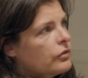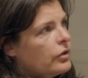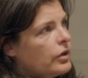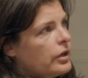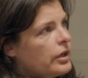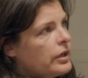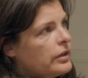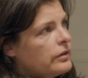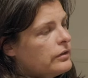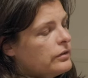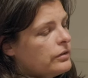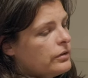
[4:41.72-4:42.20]

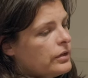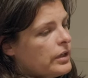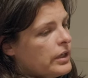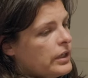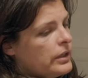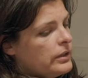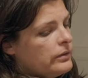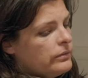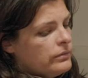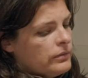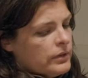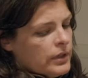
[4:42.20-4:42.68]
Right.
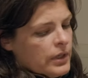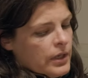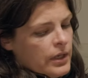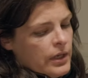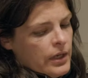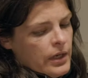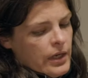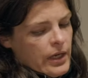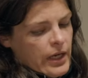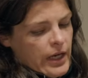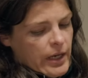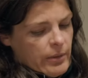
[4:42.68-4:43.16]
Okay.
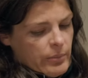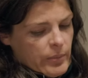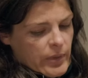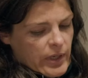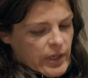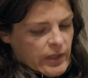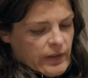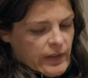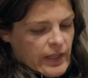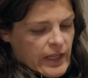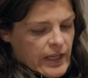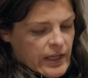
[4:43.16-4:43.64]

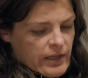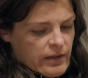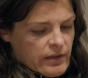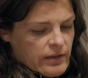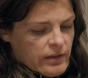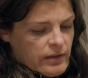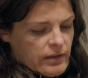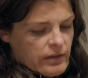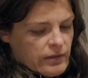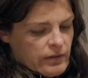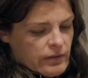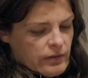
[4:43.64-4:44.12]
Um, and
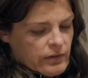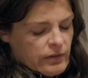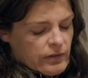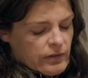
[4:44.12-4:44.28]
then.